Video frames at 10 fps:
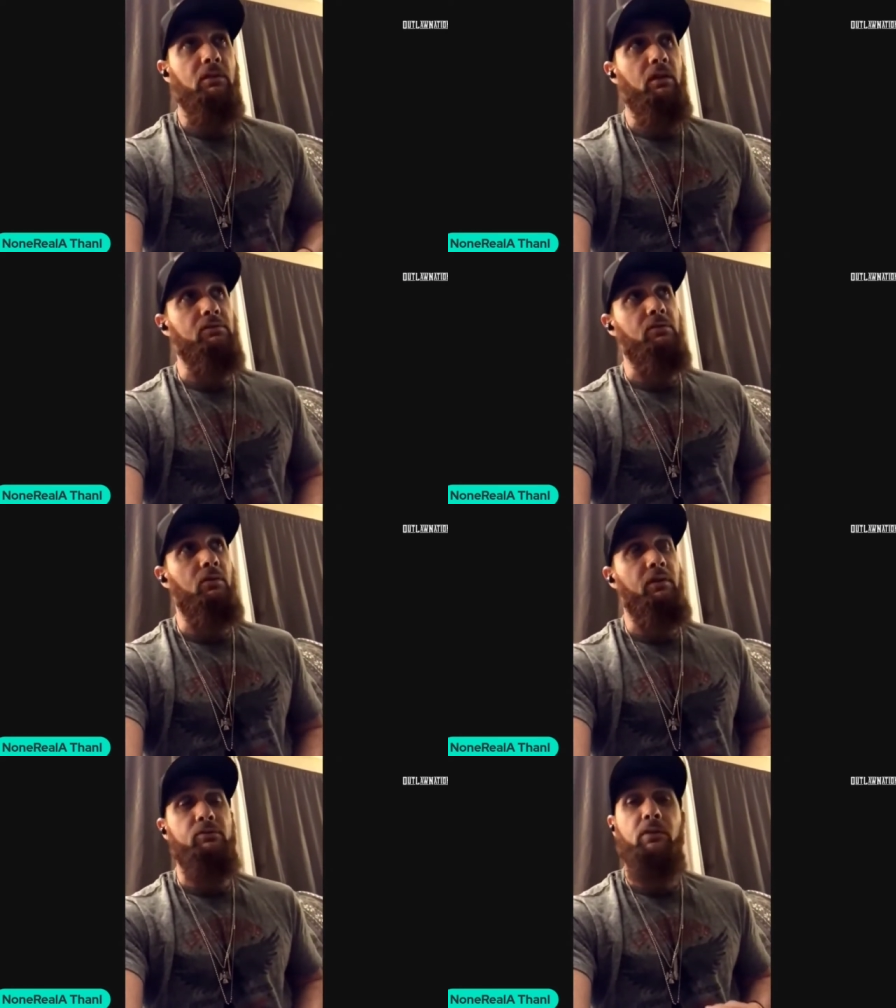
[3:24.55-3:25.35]
And
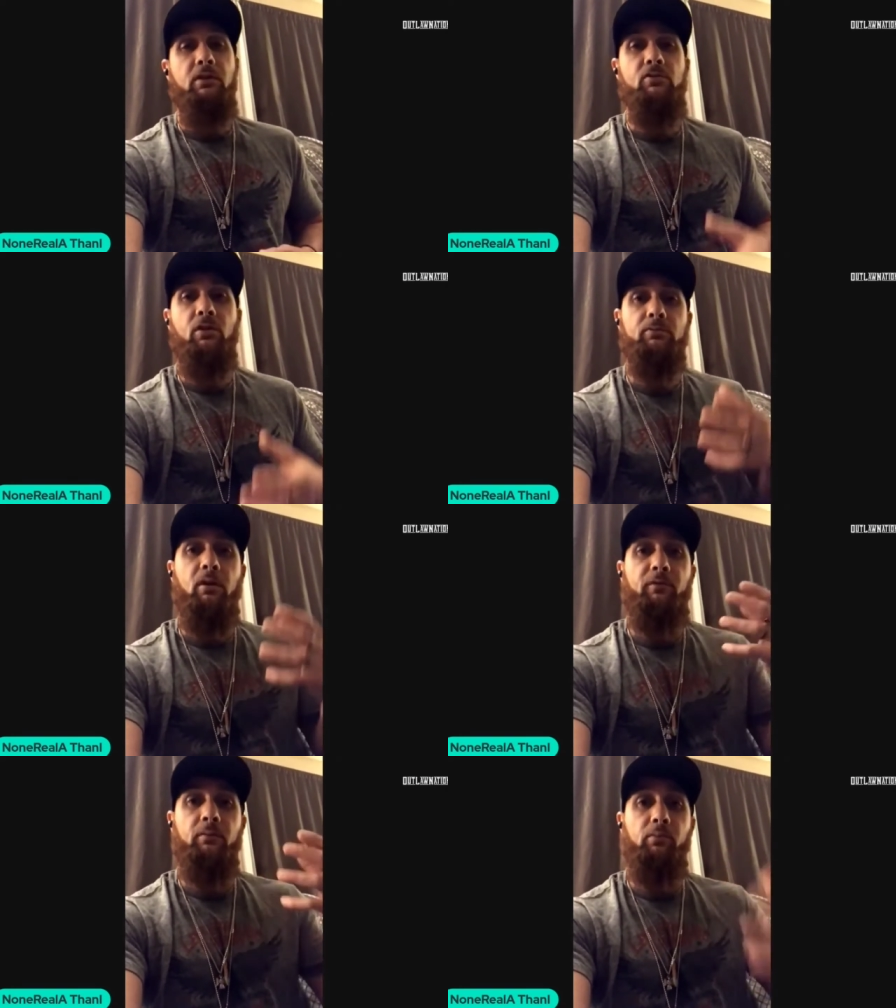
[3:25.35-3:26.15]
so that's when he jumps
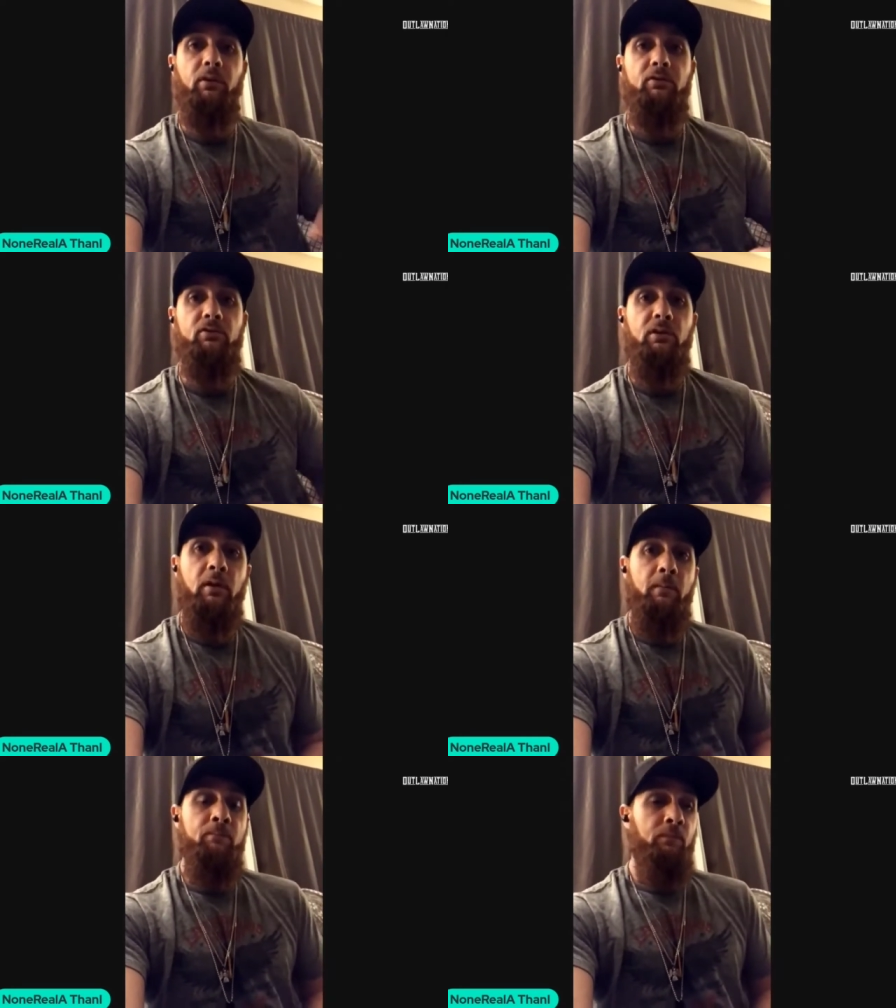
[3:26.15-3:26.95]
off of the bridge
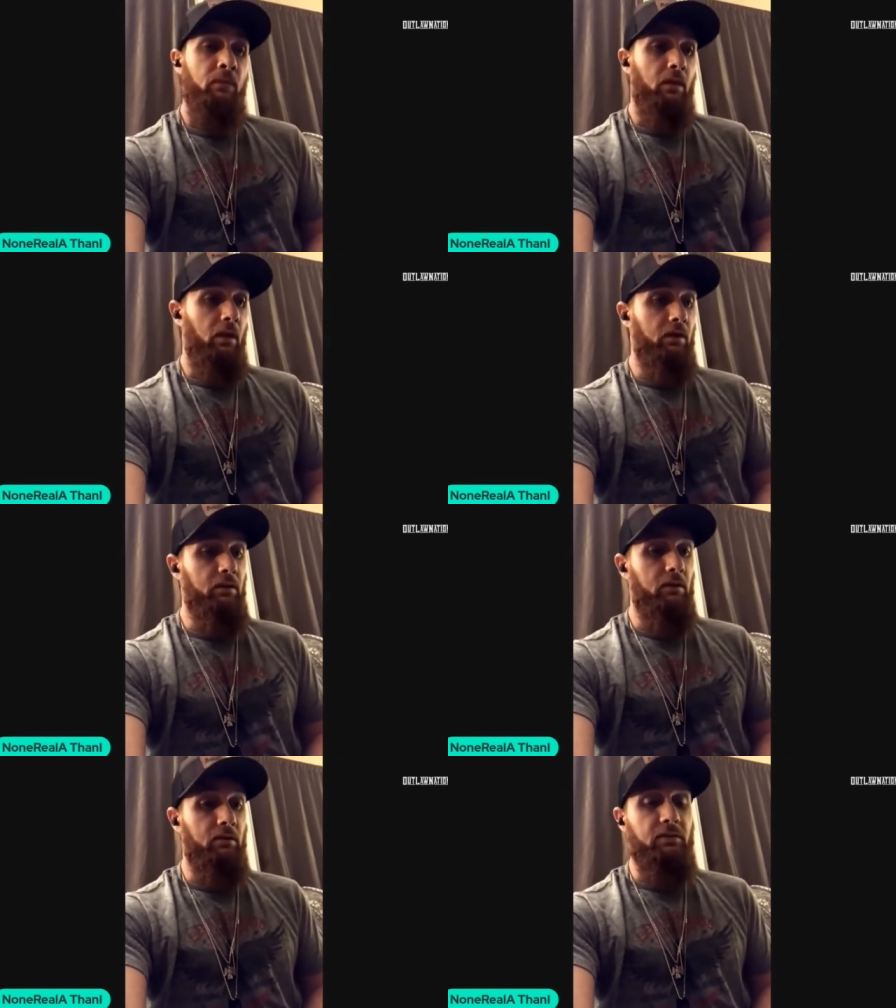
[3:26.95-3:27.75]
and
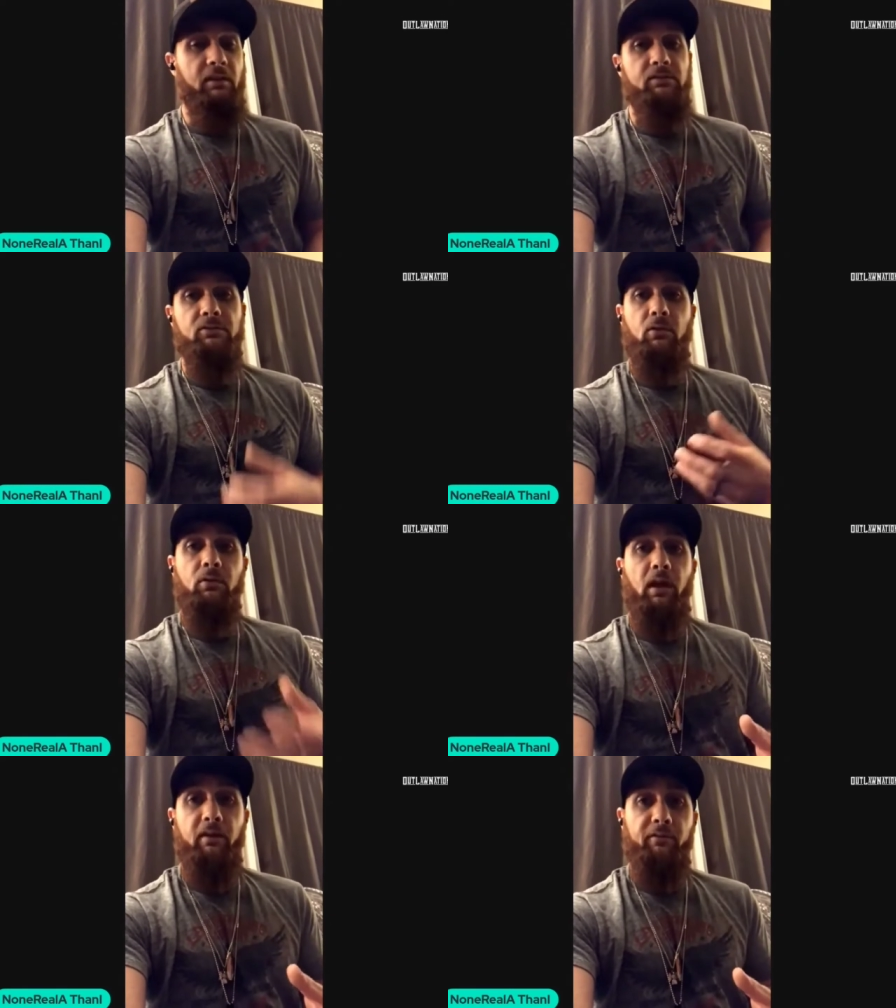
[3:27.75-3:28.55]
he takes his own
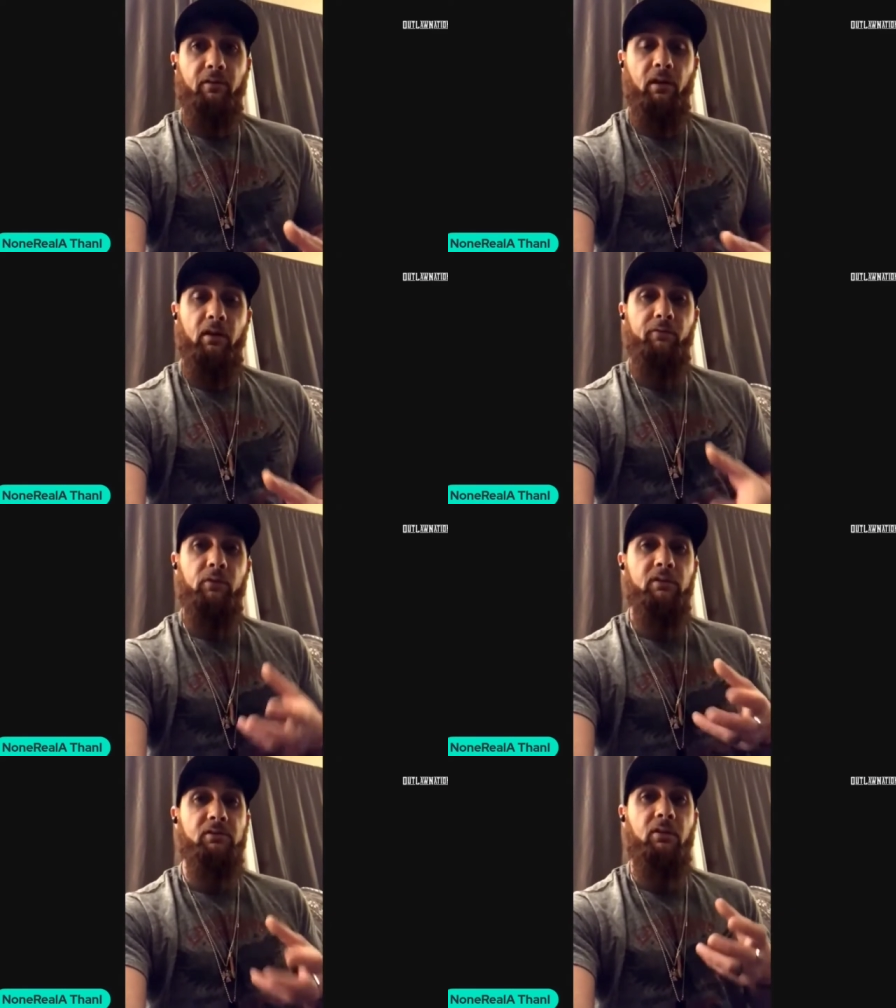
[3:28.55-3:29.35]
life. And if you
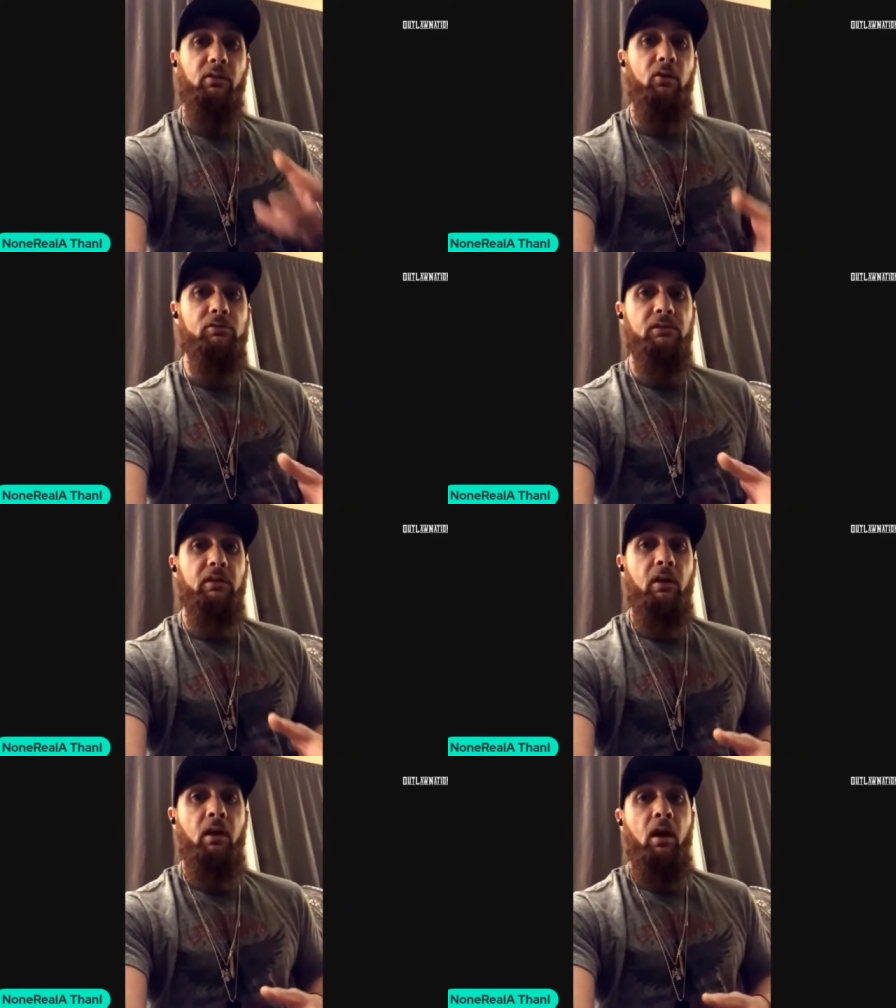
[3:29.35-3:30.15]
listen closely,
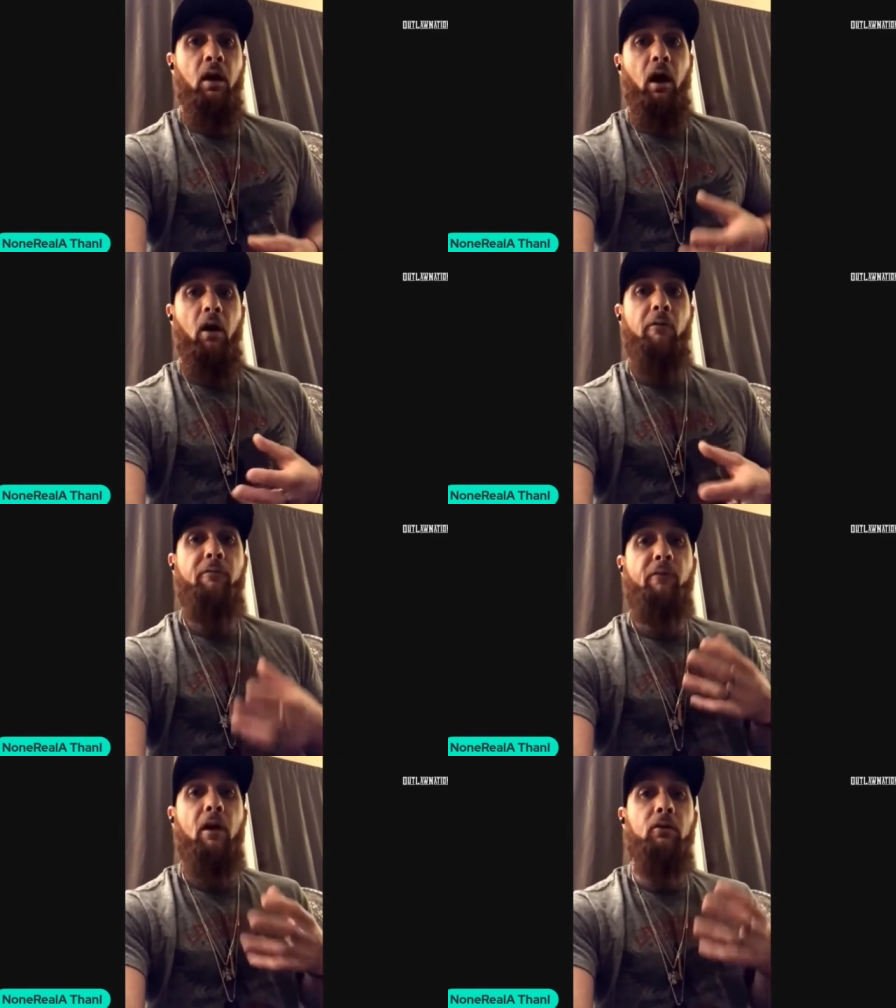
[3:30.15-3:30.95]
I'll
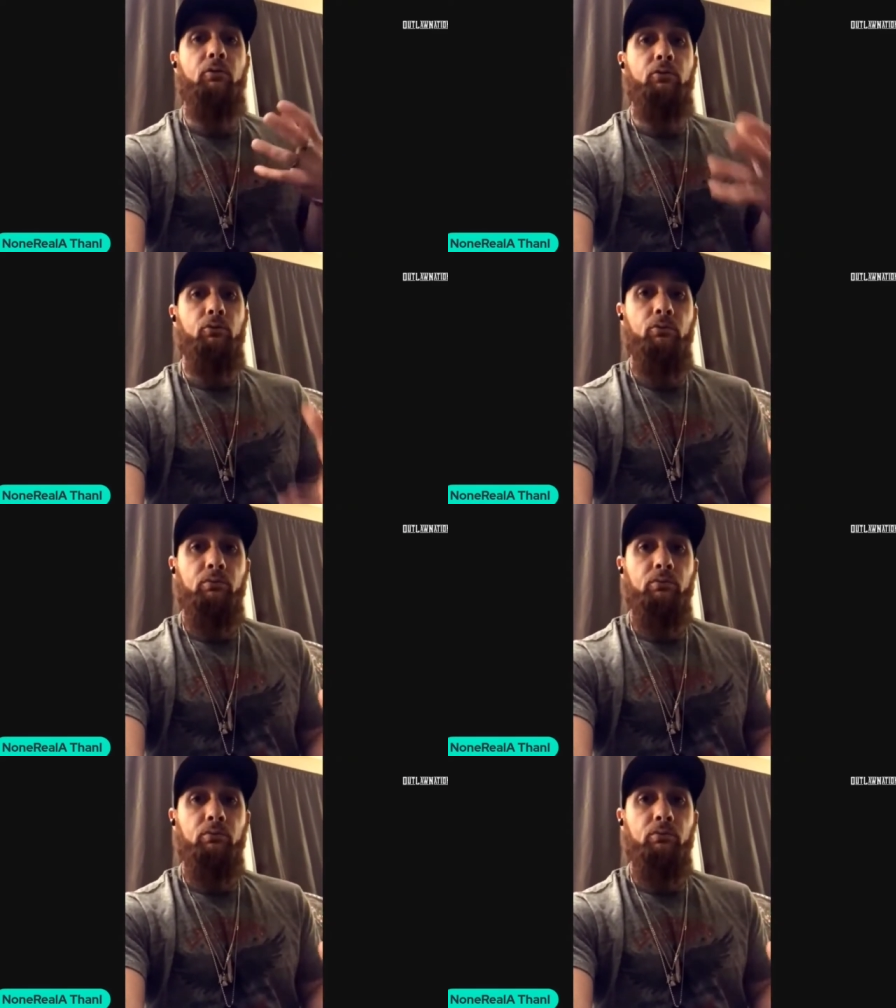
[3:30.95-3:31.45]
follow you.